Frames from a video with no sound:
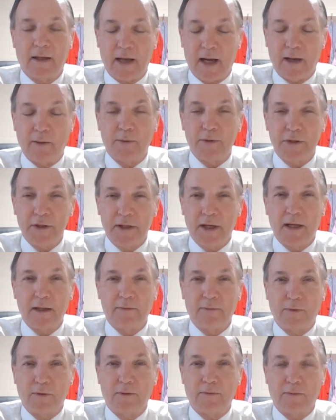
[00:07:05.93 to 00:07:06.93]
and I was
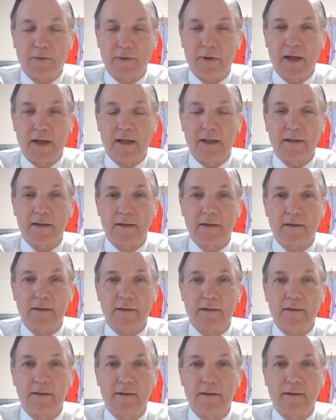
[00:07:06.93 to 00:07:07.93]
thankful for that,
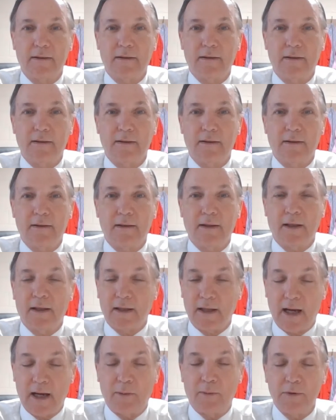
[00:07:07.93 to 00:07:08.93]

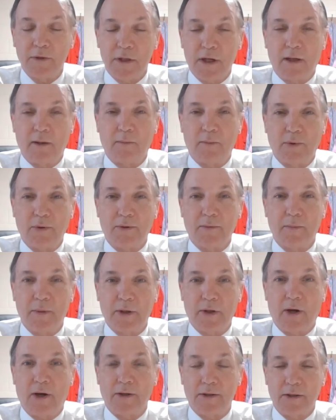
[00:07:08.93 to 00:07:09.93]
and I was humbled
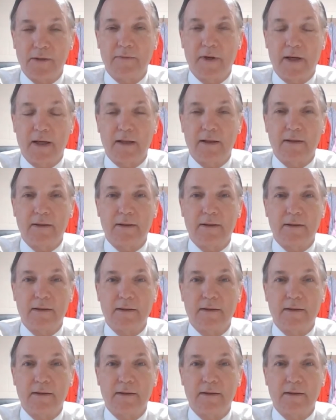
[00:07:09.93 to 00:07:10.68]
because of that.